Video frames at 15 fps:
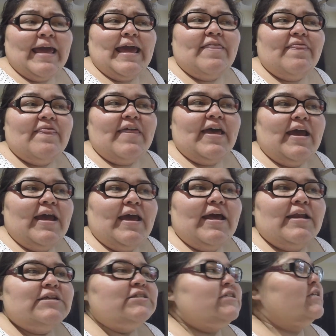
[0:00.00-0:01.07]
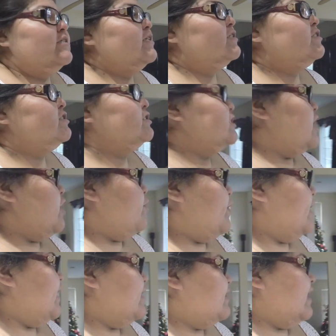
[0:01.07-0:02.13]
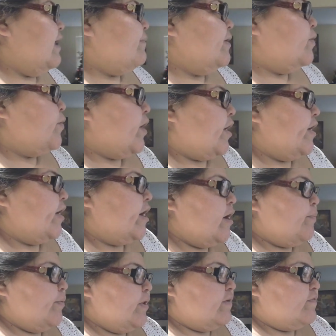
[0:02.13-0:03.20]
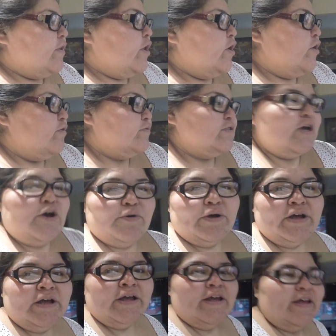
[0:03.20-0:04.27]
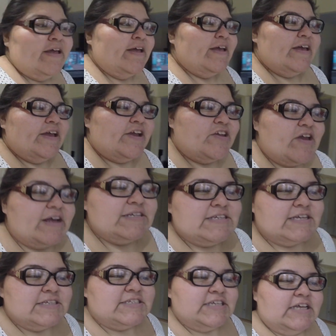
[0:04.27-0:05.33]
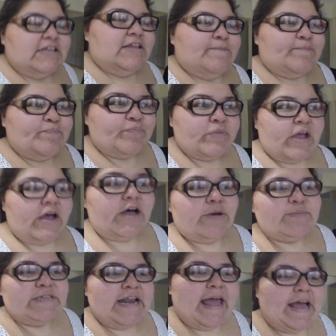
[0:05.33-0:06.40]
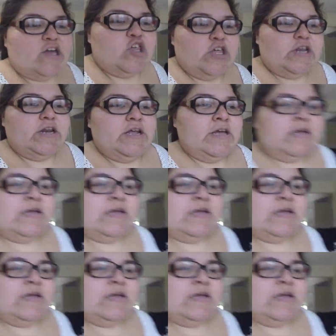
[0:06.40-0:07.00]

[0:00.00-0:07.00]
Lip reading: And then, since it's snowing, I think I'm gonna work on a couple of loaves. Oh, here you guys can see the Hubs in action.